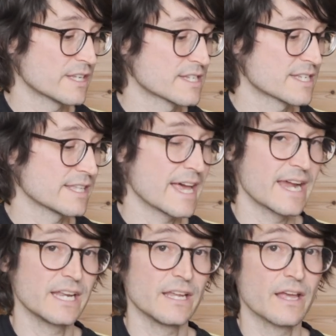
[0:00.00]

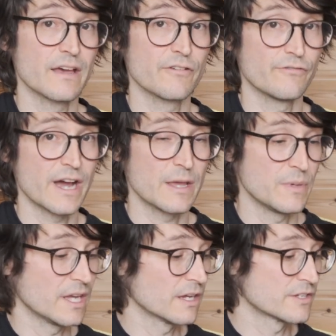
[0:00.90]
sliding,
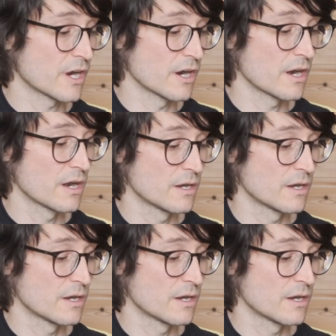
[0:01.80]
vibing guitar.